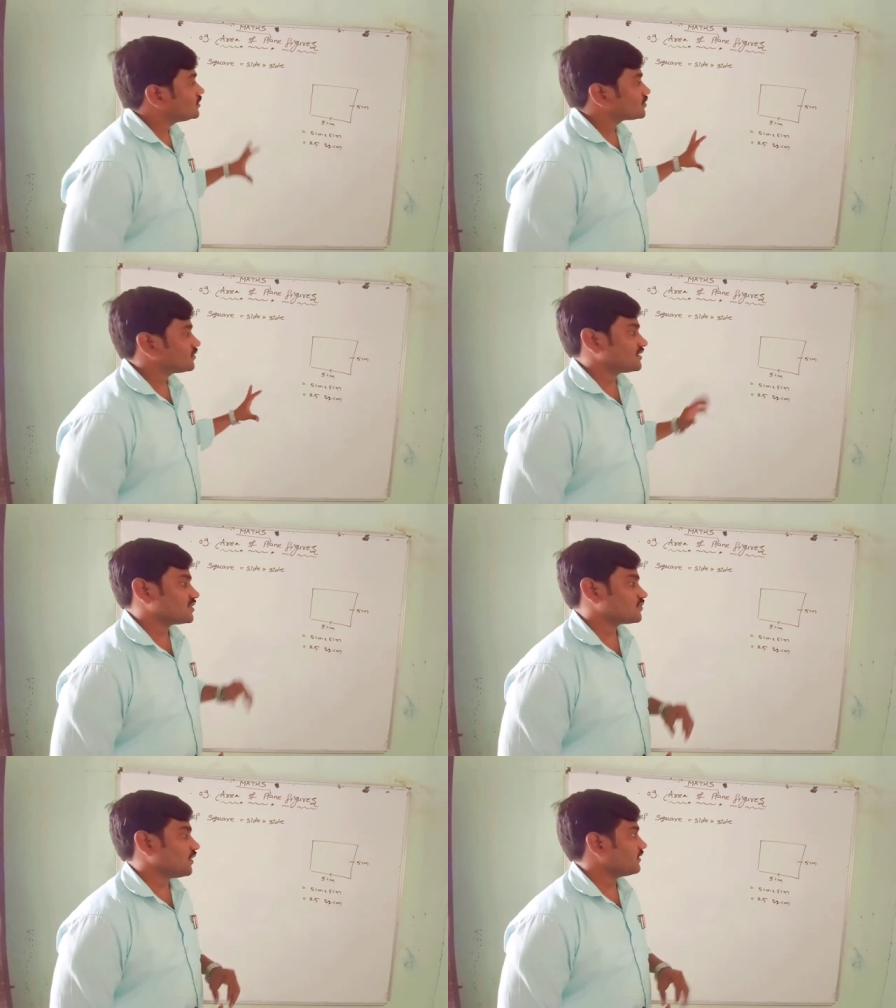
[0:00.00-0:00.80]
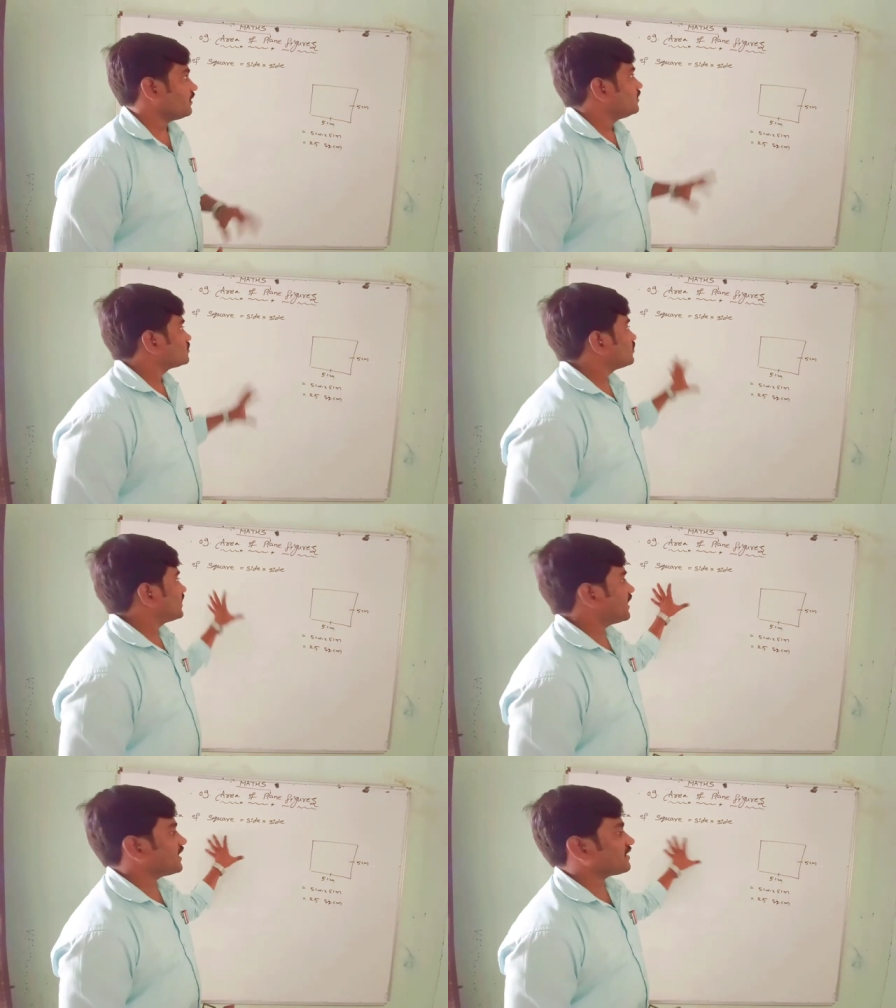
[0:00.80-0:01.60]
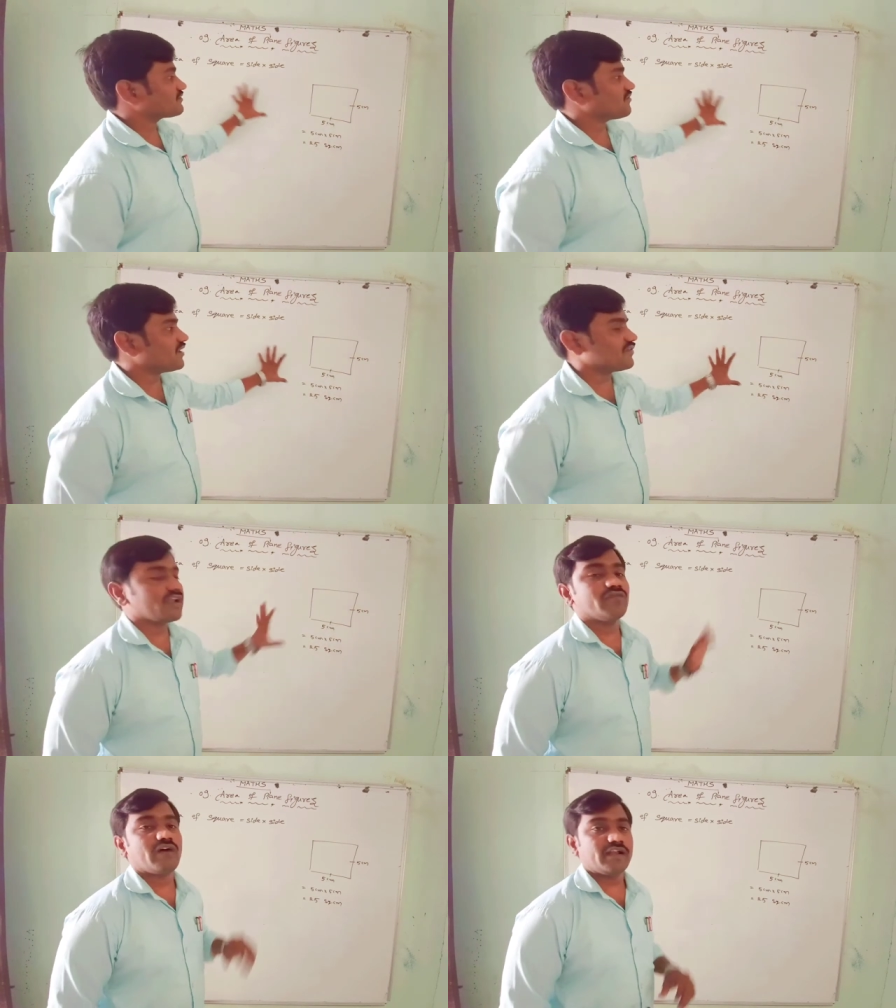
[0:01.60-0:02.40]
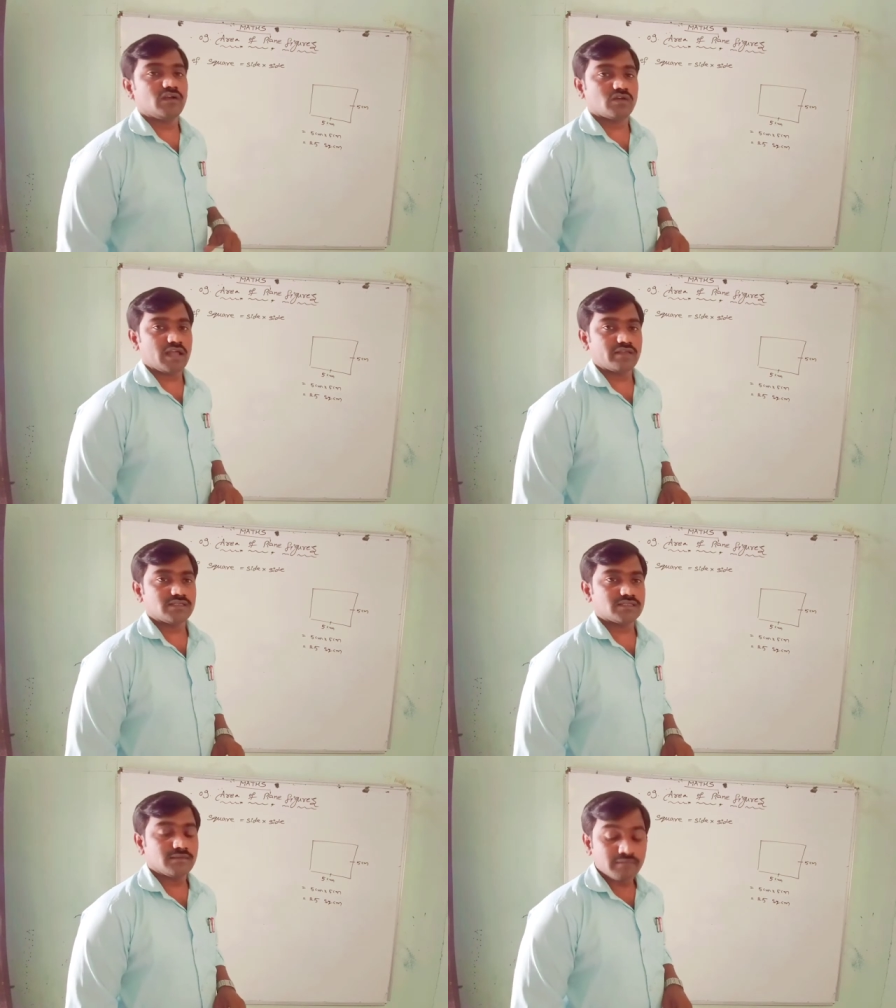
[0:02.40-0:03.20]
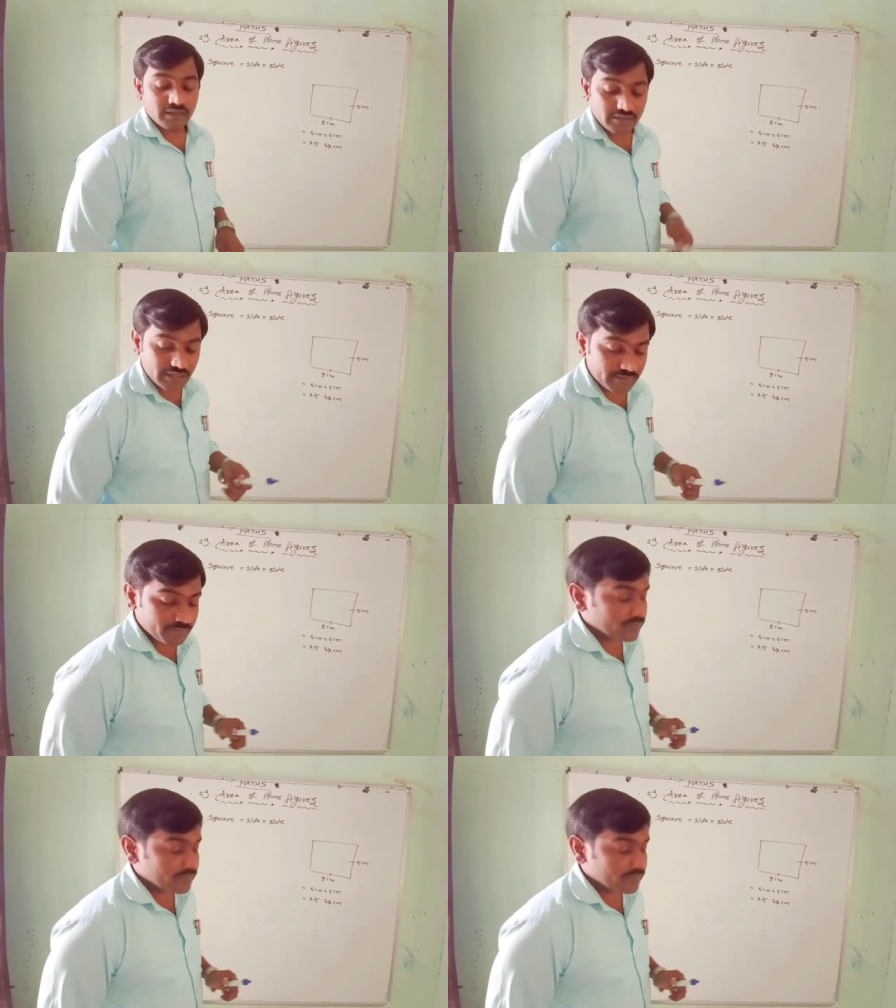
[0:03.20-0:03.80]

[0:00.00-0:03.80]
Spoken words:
So this is what. So area square we can find out like this. Then